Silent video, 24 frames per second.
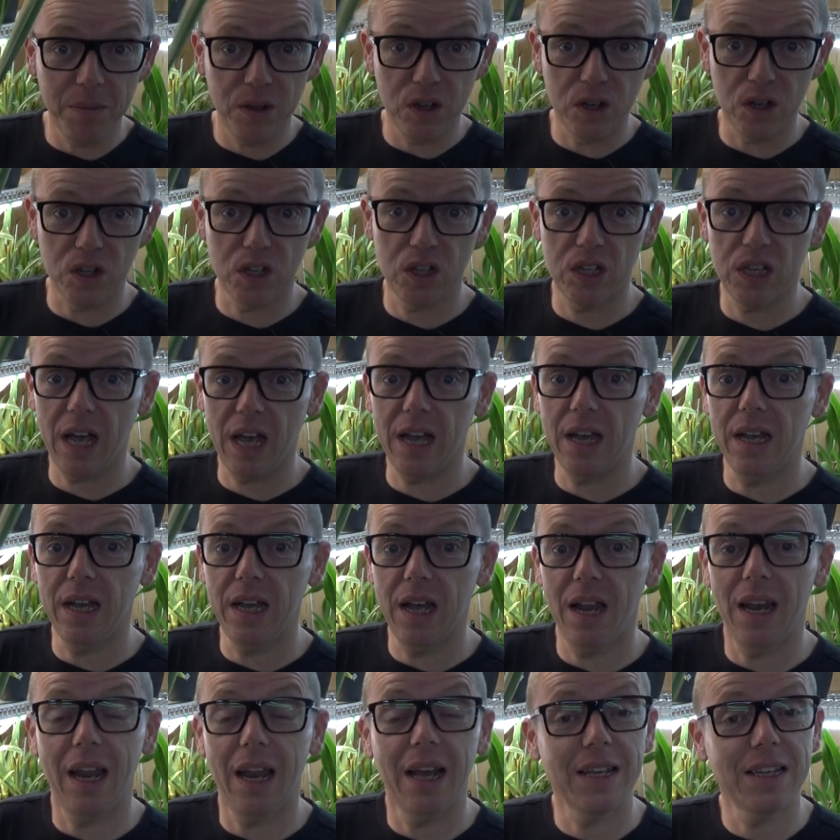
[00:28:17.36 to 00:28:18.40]
because, I,
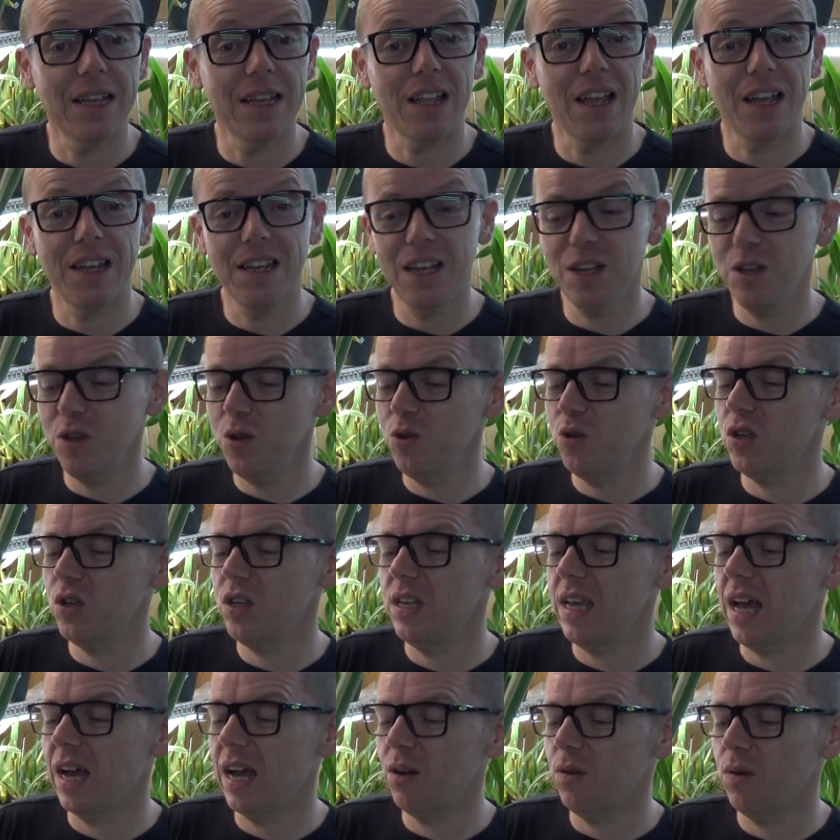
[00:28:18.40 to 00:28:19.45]
uh, like I said, I did use
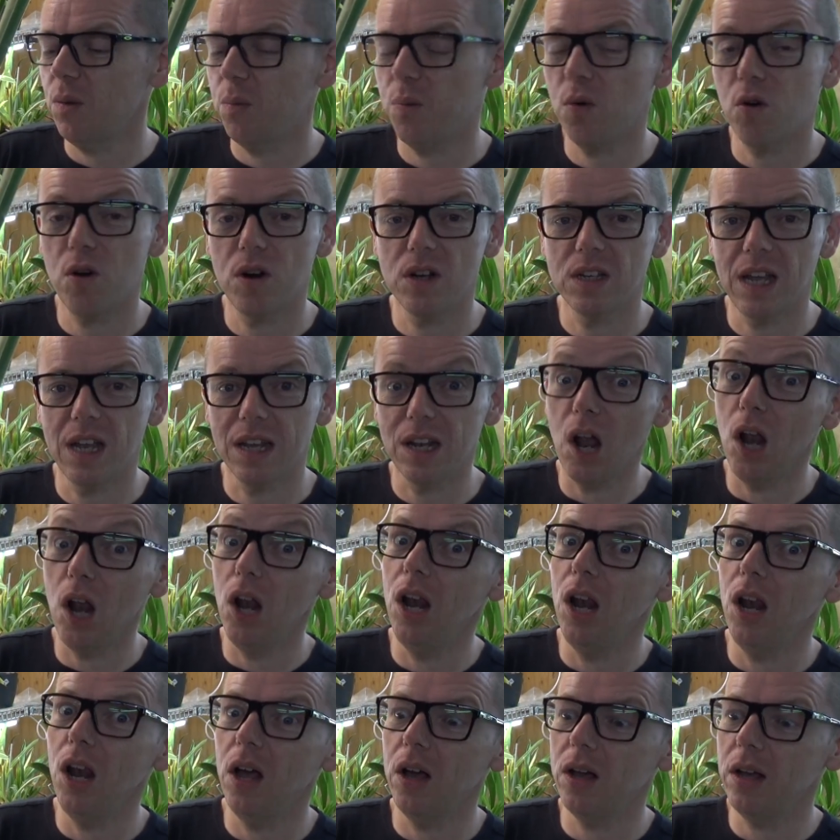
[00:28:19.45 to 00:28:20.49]
the hydrogen peroxide,
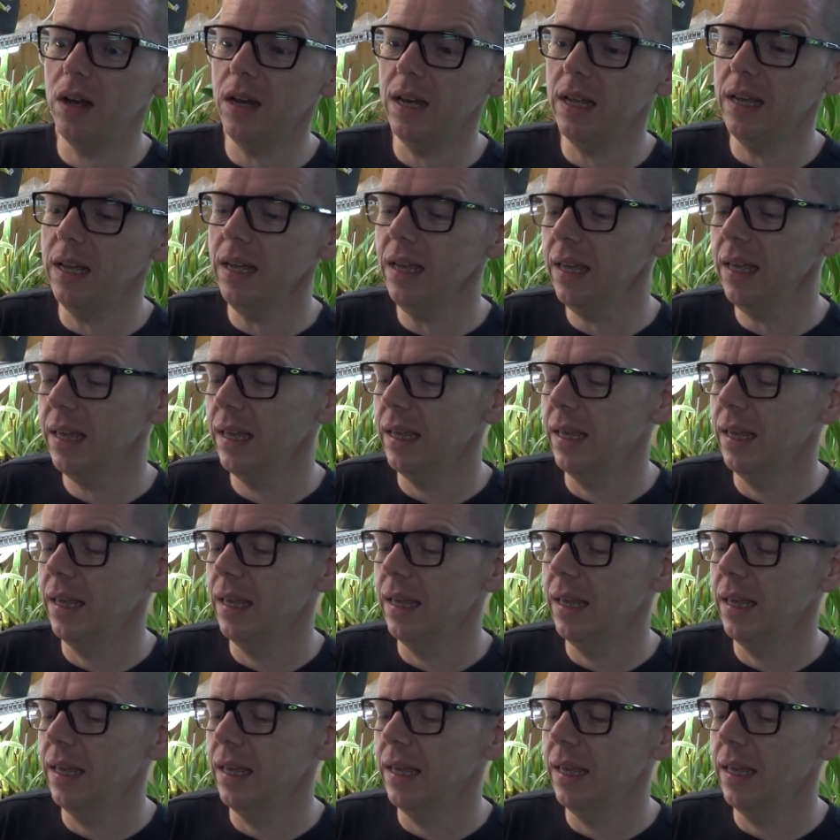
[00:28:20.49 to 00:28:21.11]
luckily.